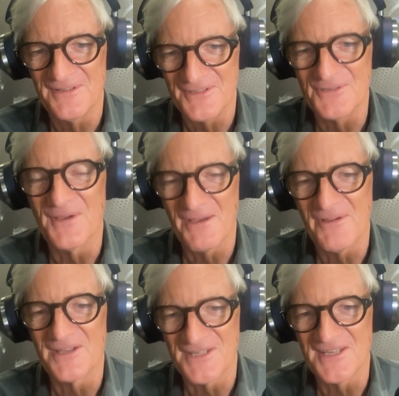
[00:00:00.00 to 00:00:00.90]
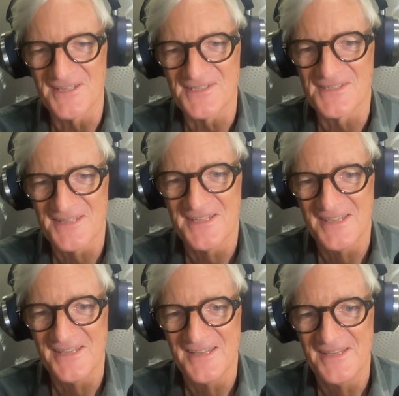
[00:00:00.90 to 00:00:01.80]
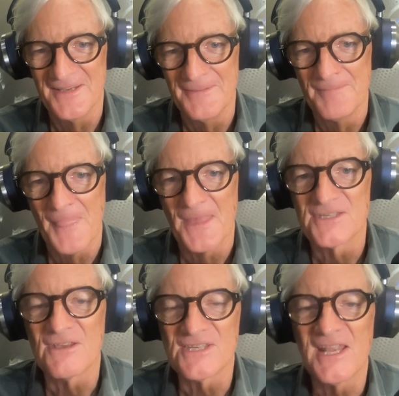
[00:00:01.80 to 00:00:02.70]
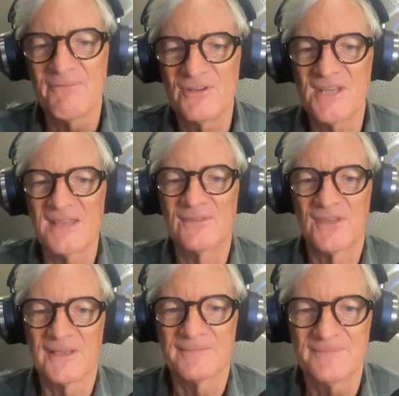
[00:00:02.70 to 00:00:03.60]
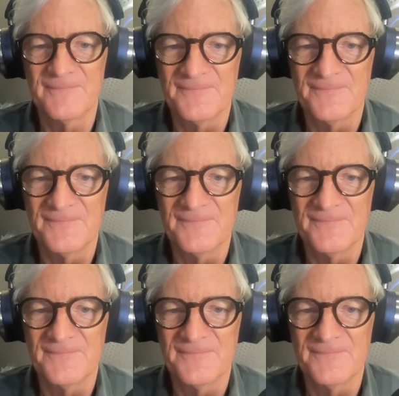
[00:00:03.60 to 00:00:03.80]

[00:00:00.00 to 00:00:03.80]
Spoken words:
do have ideas. So it's an everyday thing.